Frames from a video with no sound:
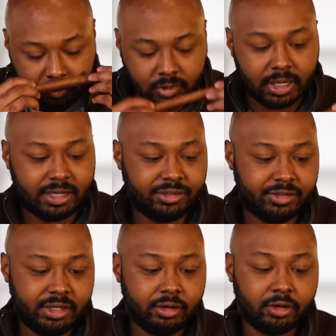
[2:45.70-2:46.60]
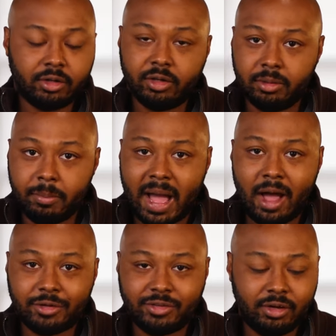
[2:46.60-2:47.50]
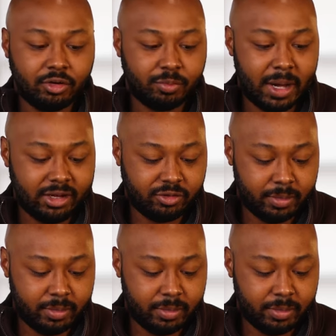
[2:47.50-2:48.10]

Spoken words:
Nice cedar, mild cedar spice